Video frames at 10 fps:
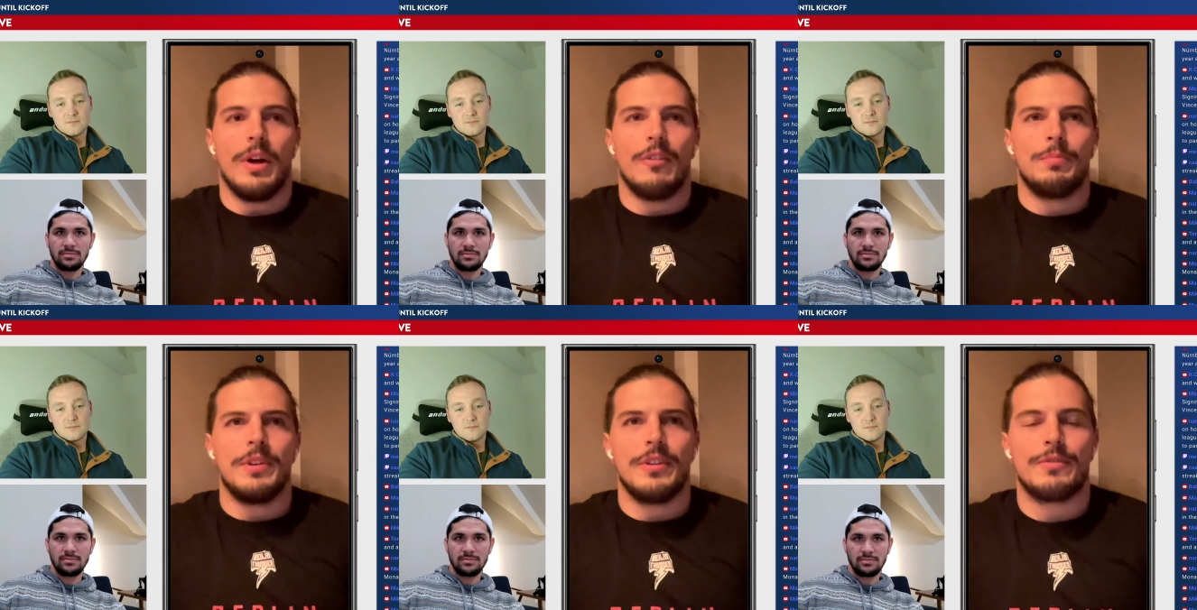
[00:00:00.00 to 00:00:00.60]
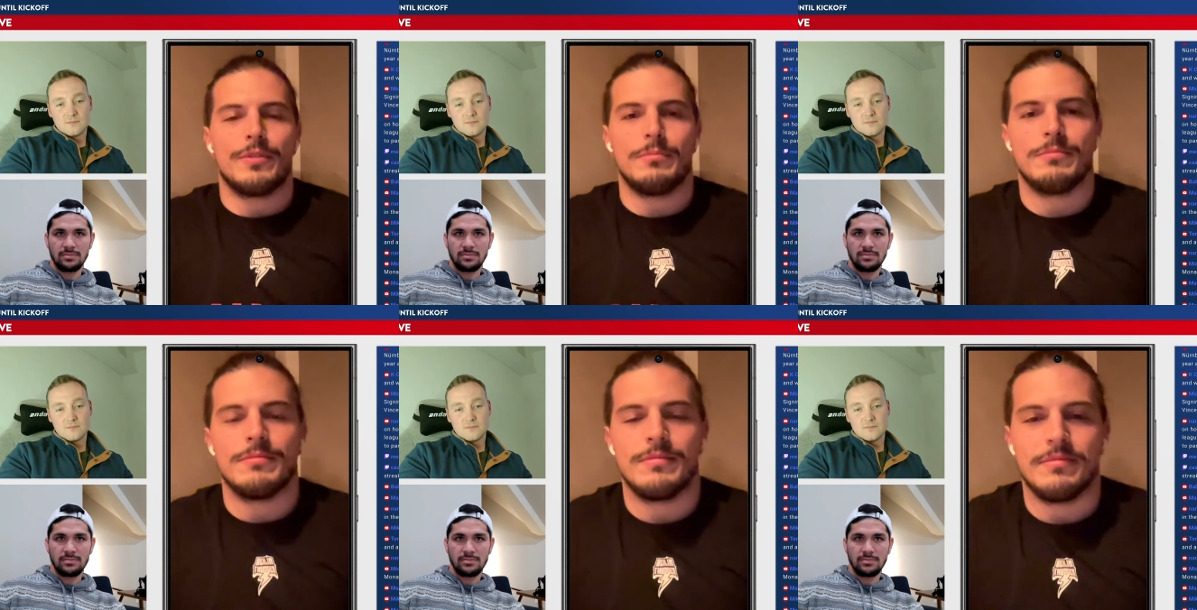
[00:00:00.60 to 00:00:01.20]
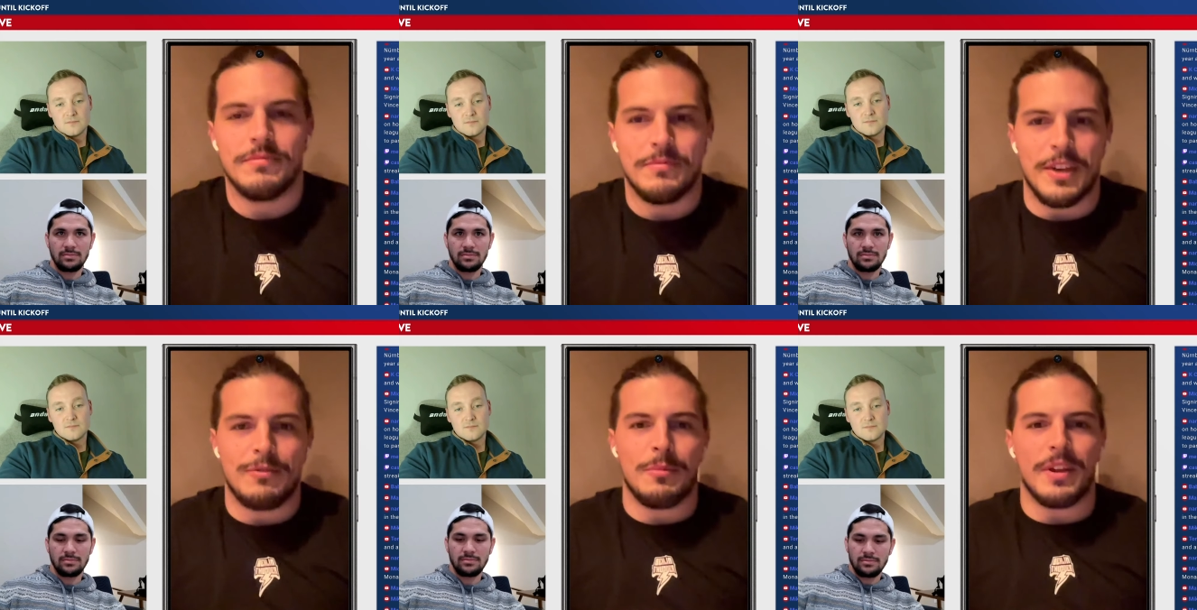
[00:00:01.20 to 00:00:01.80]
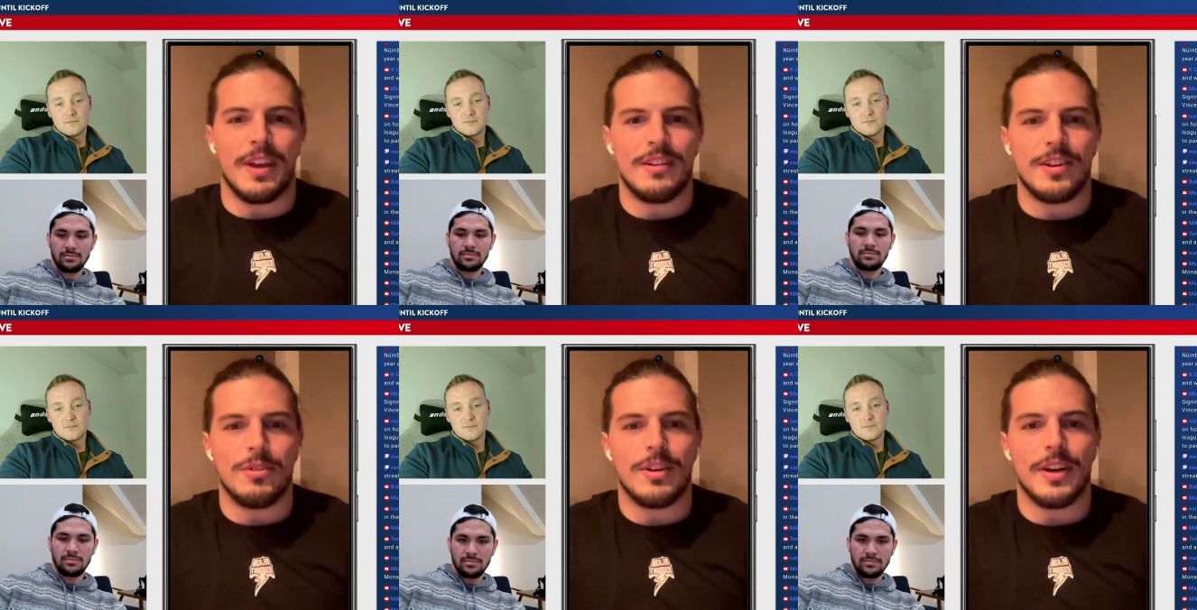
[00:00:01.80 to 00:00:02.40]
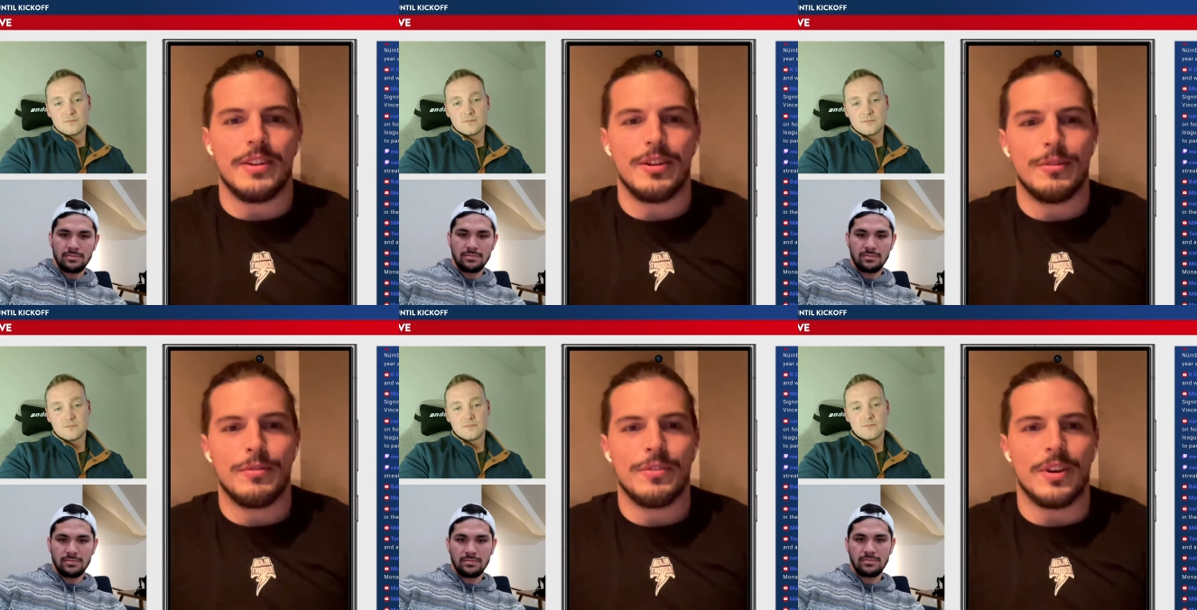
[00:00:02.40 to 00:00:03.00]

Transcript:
Speaker 1: Oh well, I've been here from yeah from the get go, kind of.